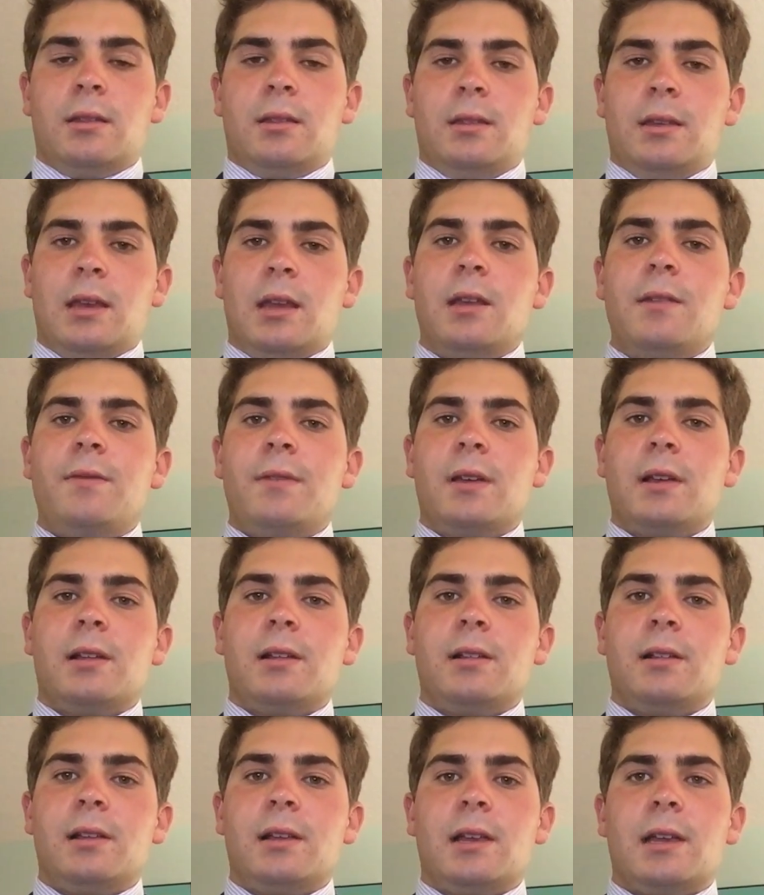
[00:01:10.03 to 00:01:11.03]
The
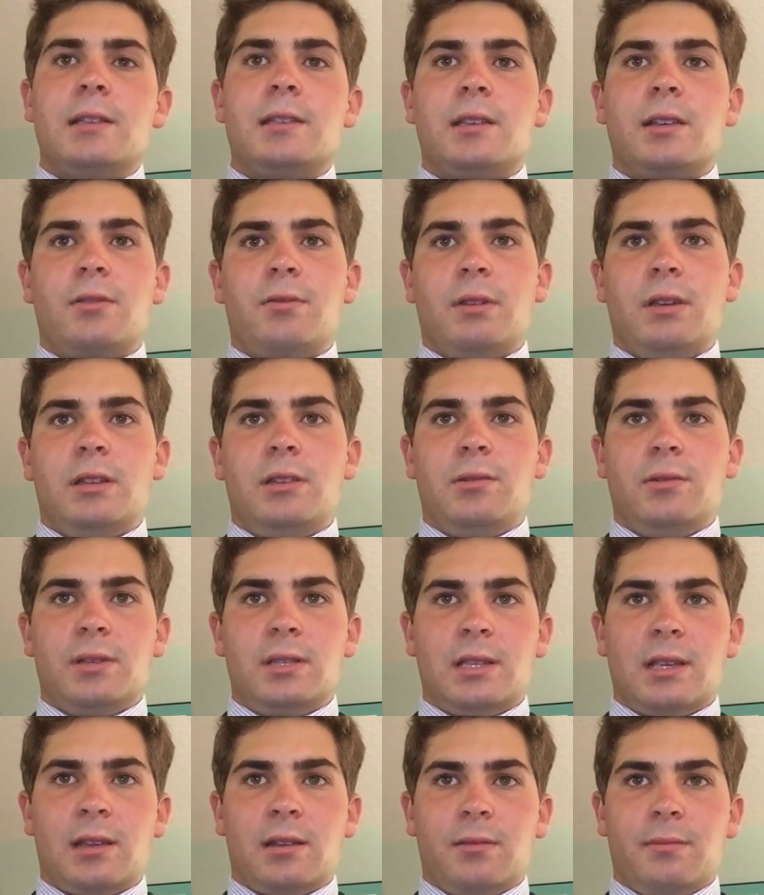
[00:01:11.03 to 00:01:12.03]
NFL has agreed to a
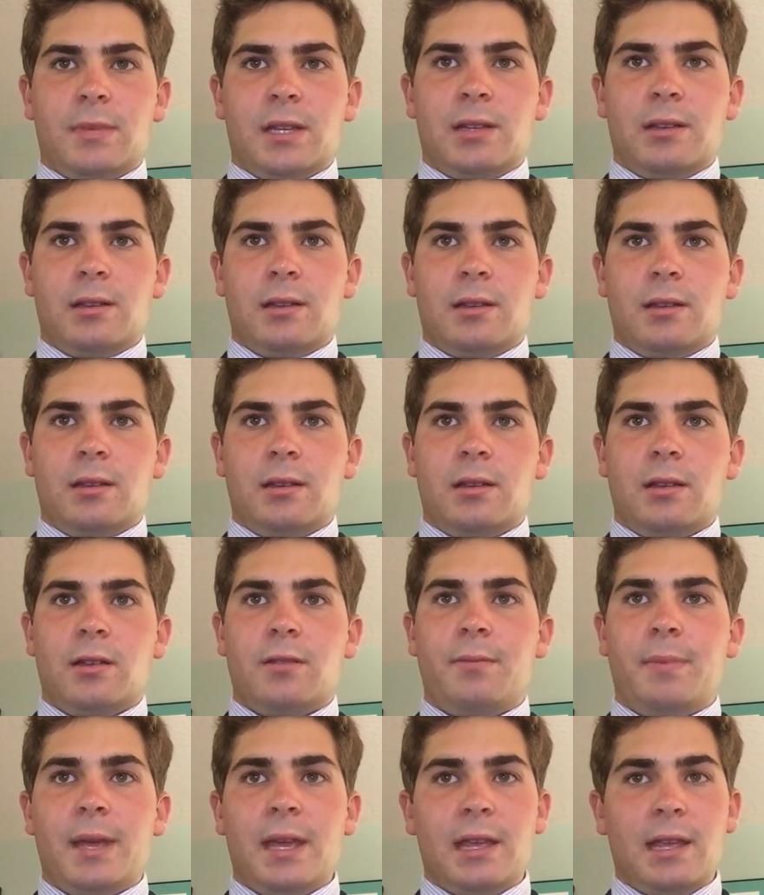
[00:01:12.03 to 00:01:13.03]
settlement
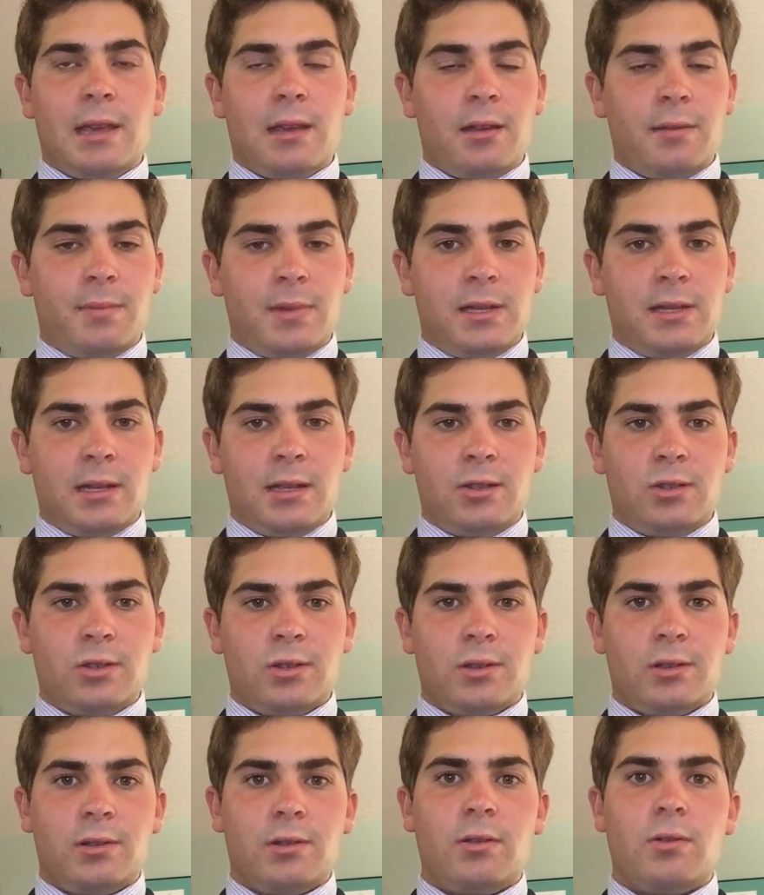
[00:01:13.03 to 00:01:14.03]
of paying out a
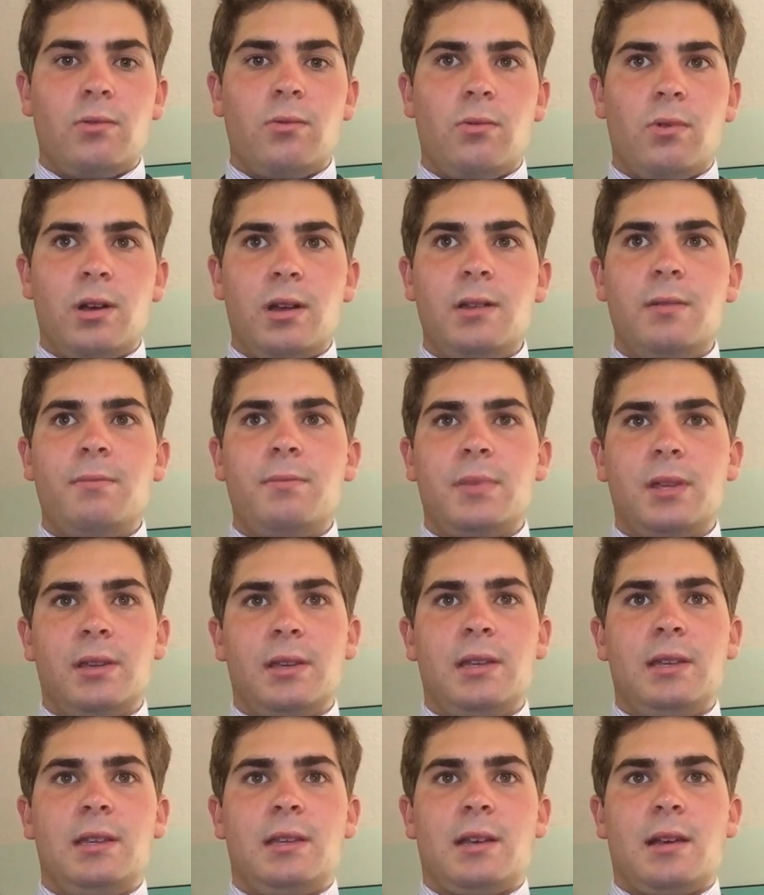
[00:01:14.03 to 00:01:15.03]
potential $1
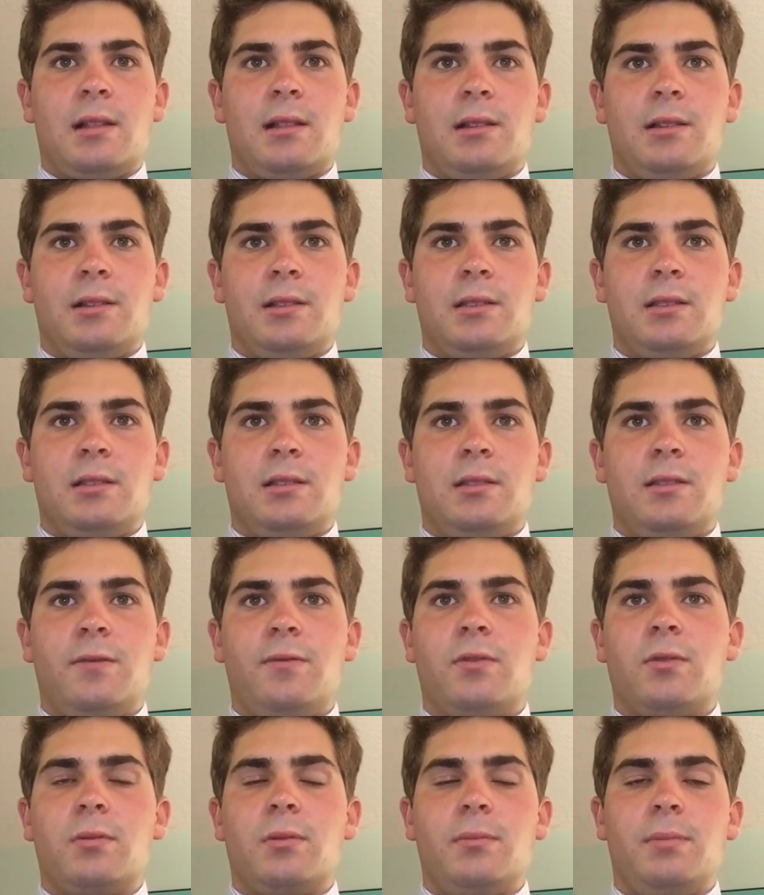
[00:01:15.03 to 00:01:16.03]
billion to
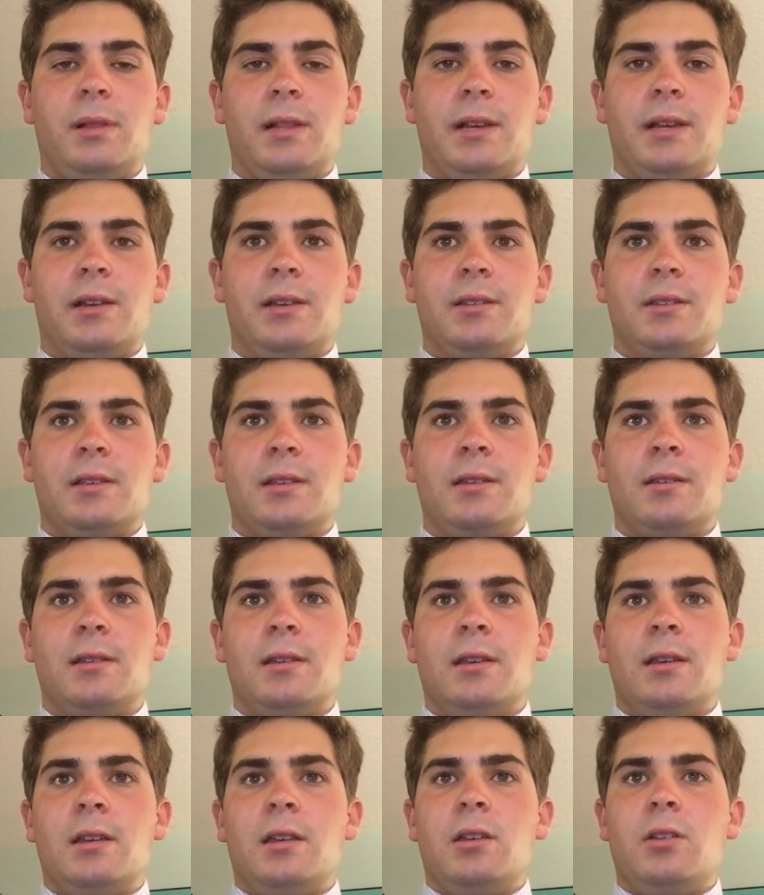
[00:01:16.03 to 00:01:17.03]
former players
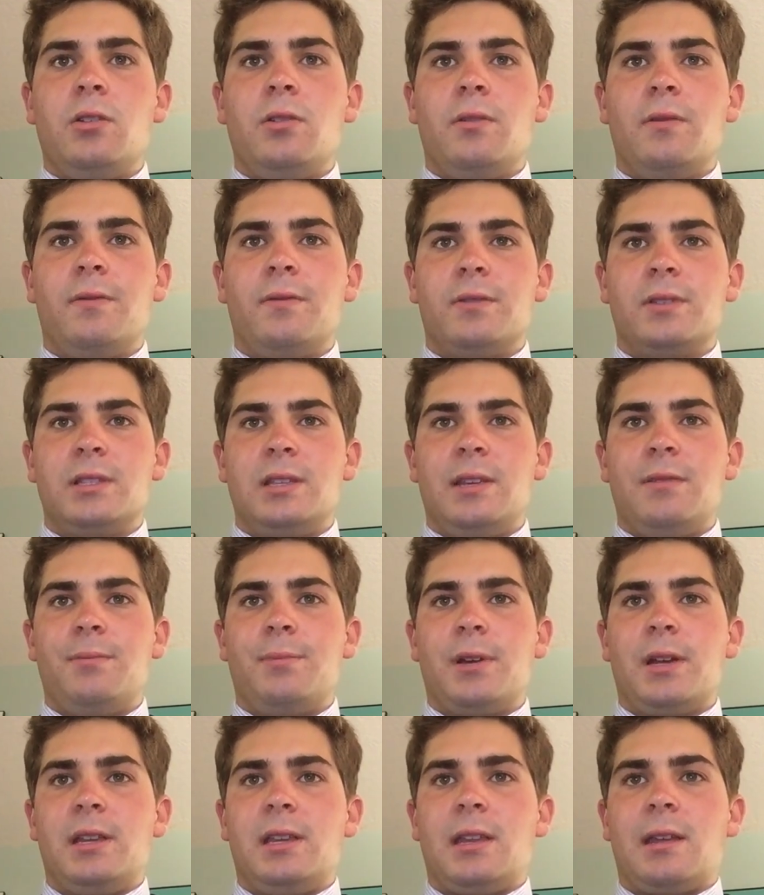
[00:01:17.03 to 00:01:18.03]
who have received
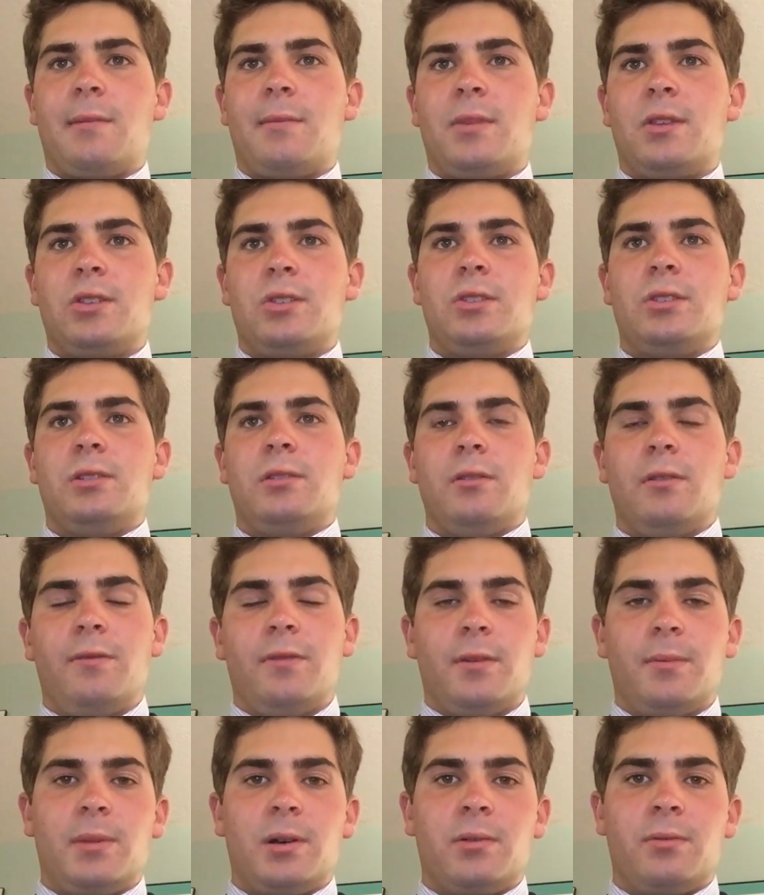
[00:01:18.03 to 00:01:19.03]
brain damage due to
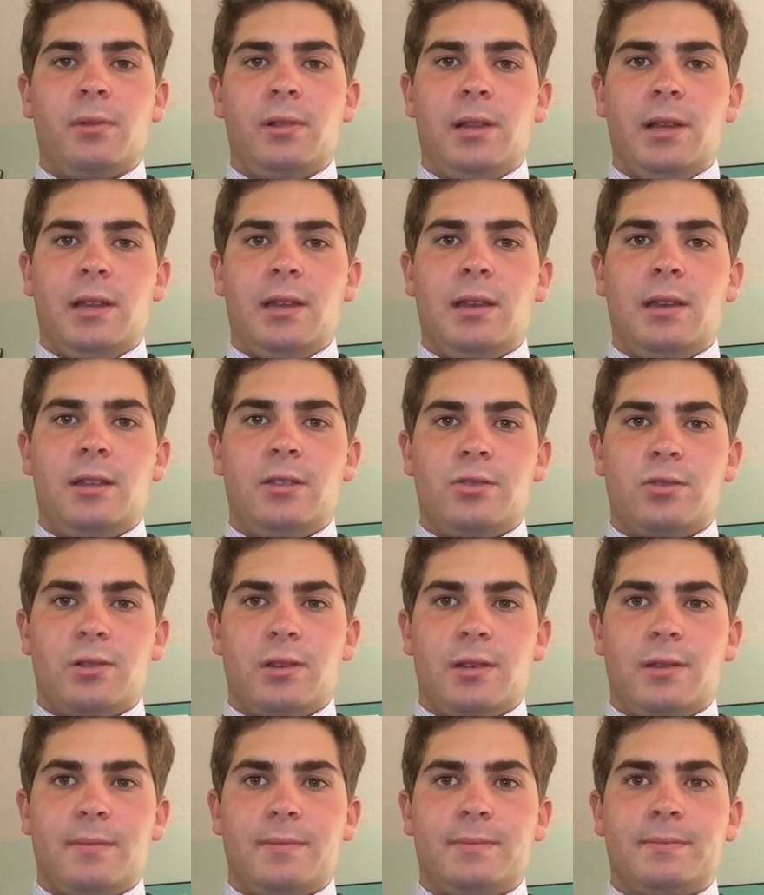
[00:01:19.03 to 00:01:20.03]
football-related injury.